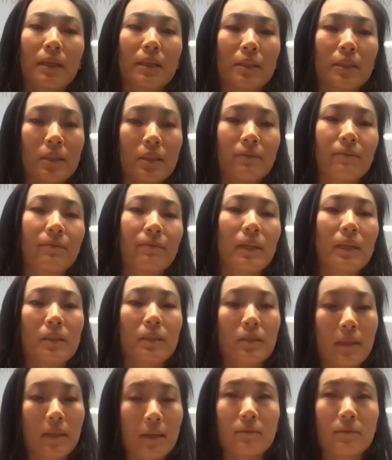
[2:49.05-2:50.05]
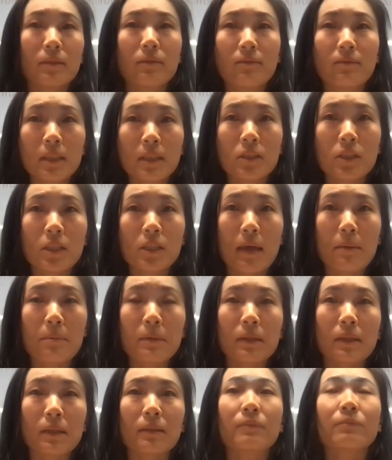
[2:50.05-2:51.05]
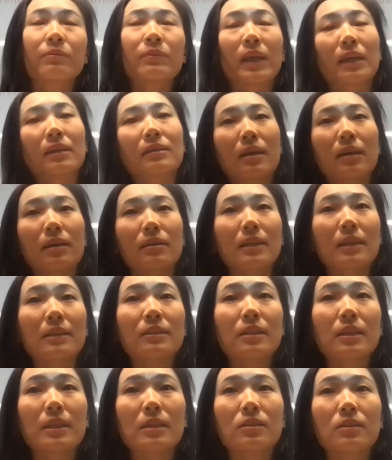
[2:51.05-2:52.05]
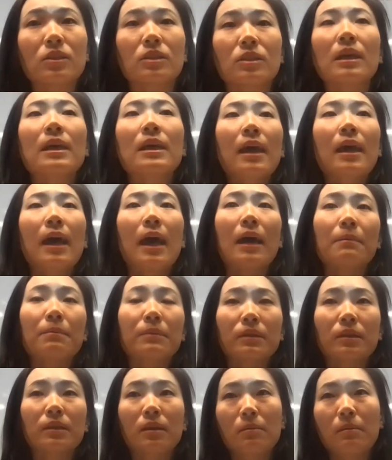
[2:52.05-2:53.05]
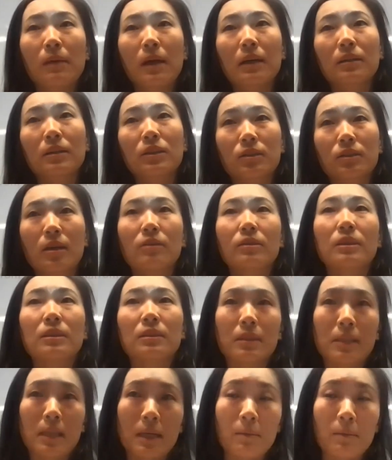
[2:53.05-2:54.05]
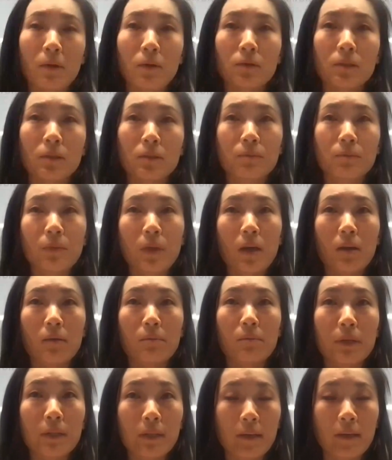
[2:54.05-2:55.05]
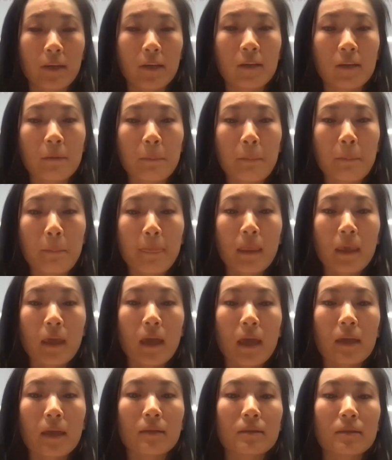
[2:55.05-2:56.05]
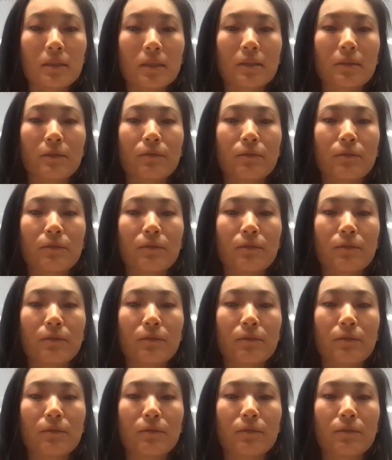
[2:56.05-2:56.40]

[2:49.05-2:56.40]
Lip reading: severe events happening, incidents happening among 1,000 tables per year, and